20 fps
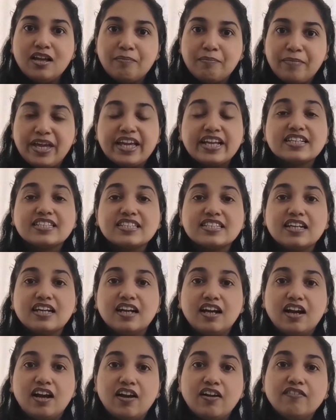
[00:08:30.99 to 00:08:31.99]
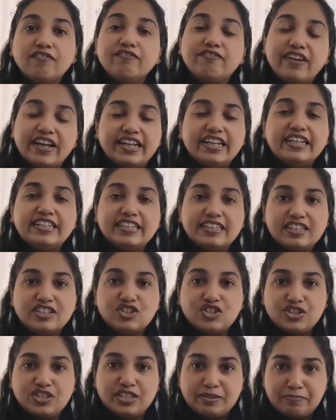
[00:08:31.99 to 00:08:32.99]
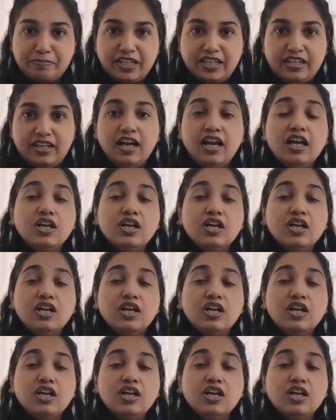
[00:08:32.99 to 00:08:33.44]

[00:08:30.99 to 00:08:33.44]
makes a very delicious meal.